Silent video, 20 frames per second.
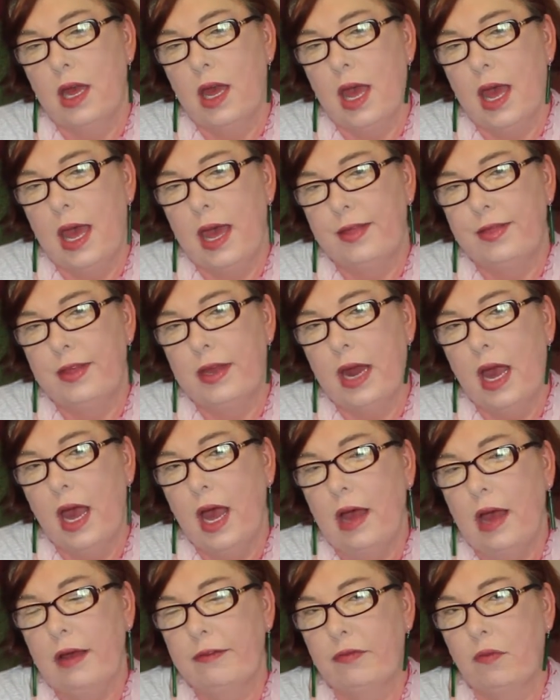and then
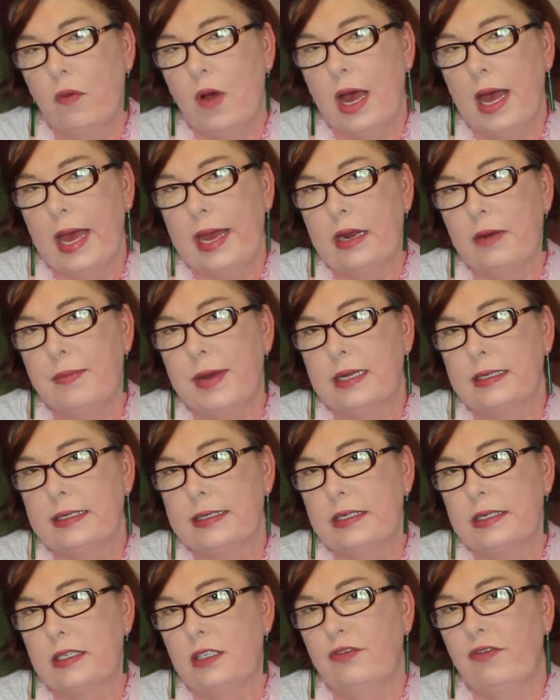halfway at about
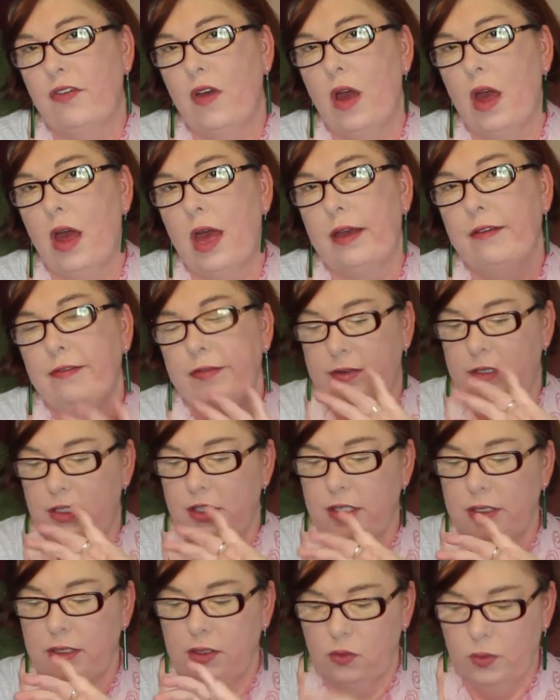stitch 5,
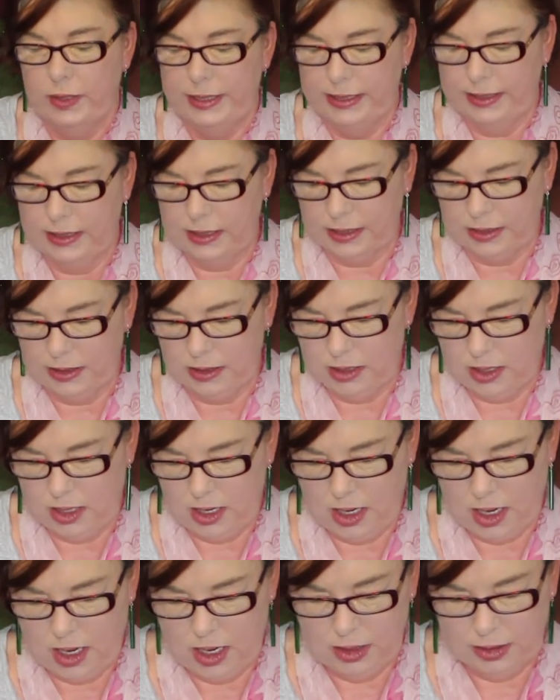just twist it
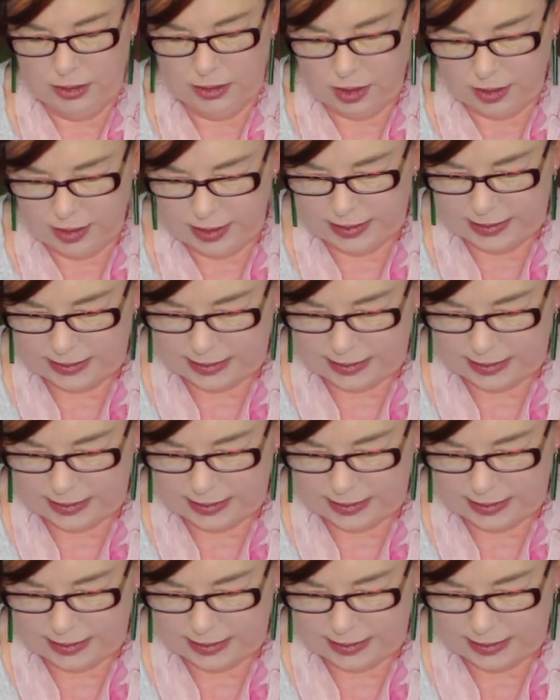so that it's